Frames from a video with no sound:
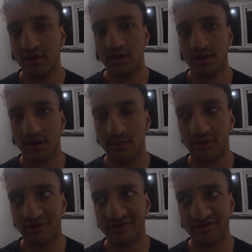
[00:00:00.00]
It's got
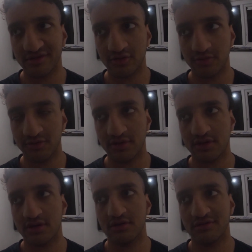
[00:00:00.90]
poisonous scorpion
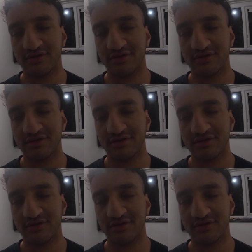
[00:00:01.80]
tail,